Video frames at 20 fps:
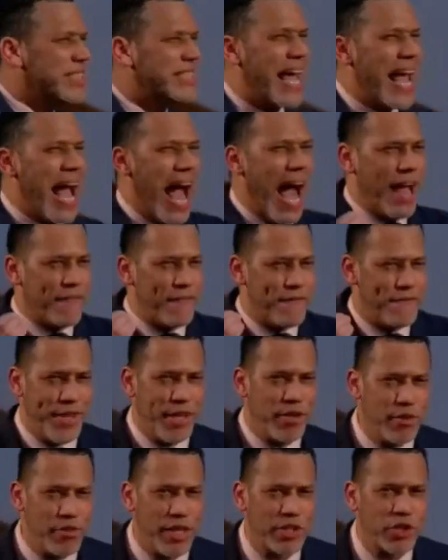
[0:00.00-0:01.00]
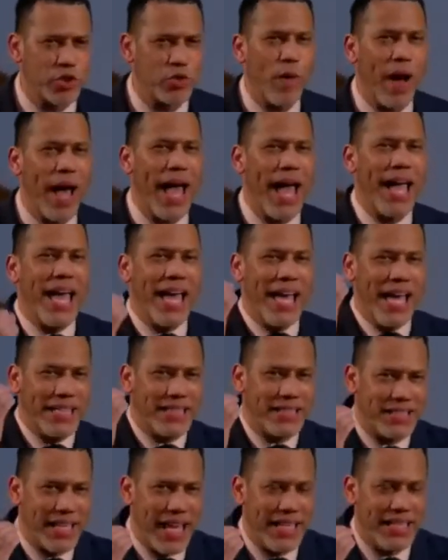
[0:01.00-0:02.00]
say, I feel this way,
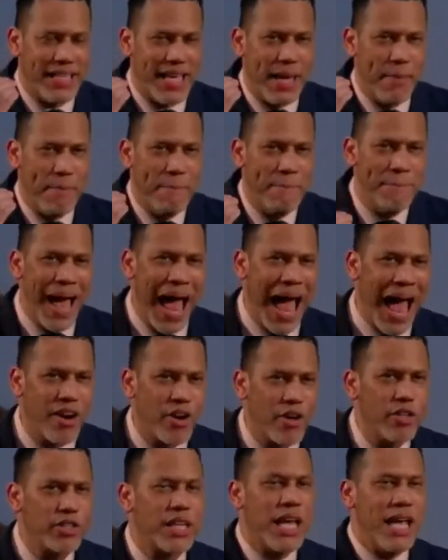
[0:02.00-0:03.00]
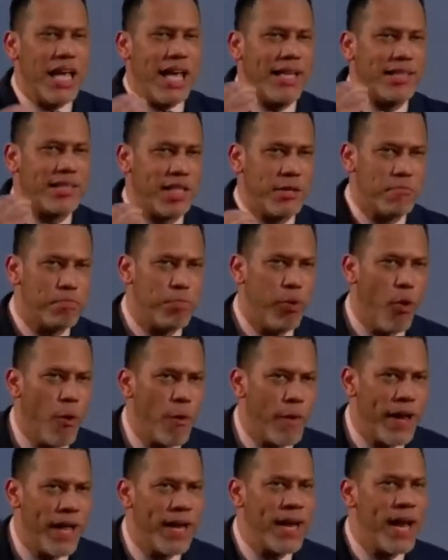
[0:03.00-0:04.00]
it's, it, it matters, it's
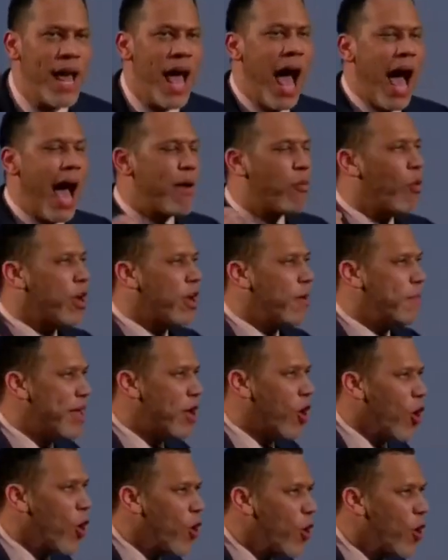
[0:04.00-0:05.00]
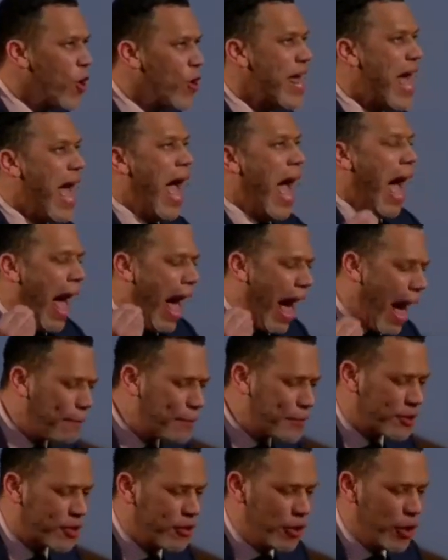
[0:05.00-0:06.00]
important, I want to be heard,
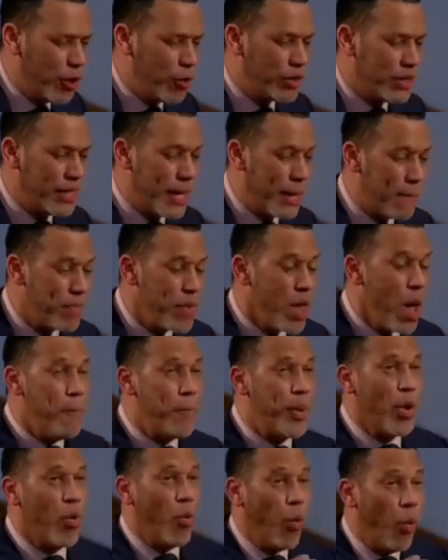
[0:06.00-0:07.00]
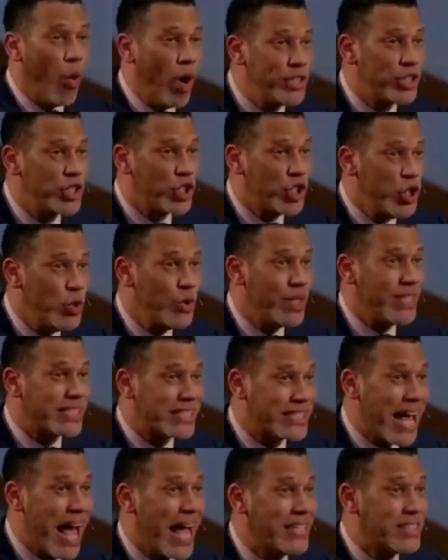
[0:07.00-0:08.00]
absolutely. But once you
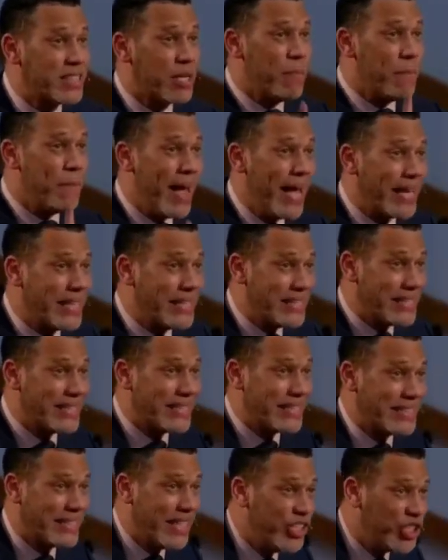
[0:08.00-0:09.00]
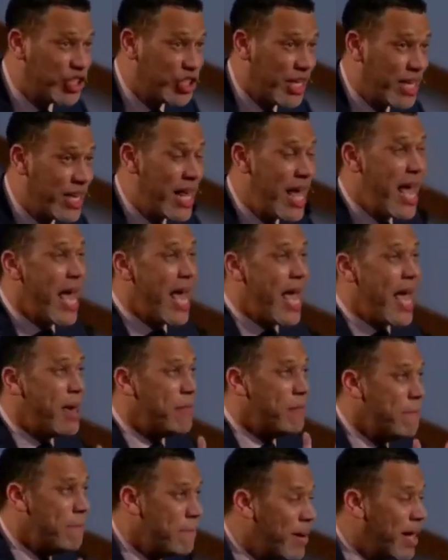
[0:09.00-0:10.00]
decide to make a decision,
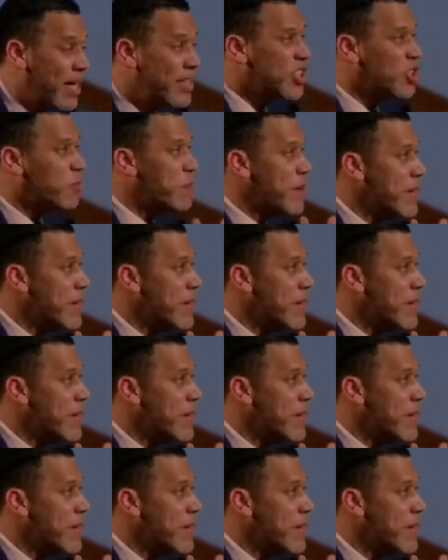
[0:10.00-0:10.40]
it must